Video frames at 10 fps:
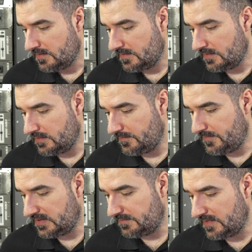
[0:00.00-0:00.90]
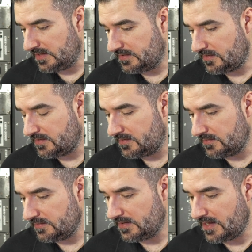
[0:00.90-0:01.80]
the pacemaker,
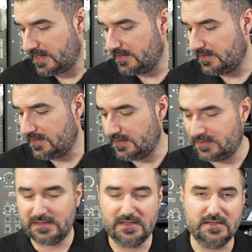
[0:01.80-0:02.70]
and let's see,